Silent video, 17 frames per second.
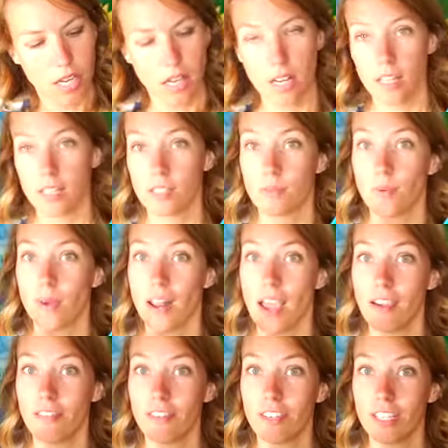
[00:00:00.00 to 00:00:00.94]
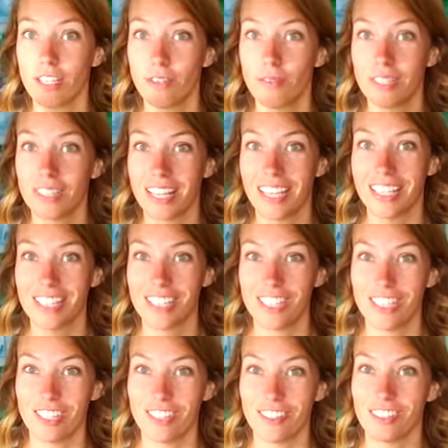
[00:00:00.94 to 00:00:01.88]
It's whatever you would like to
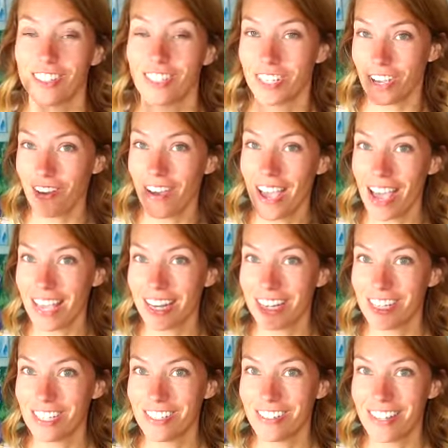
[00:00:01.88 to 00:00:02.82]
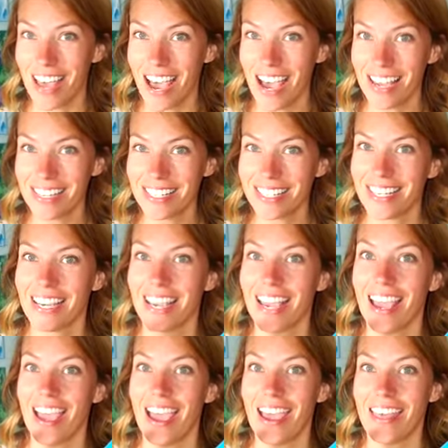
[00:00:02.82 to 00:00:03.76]
do. So go ahead and do that,
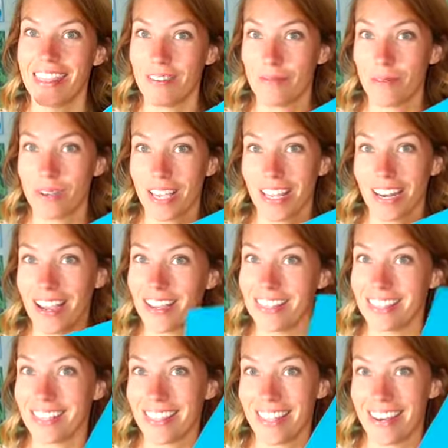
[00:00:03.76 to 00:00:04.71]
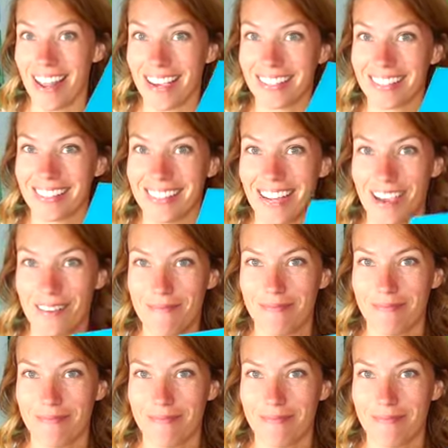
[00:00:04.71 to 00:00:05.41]
and then we'll get on to the next step.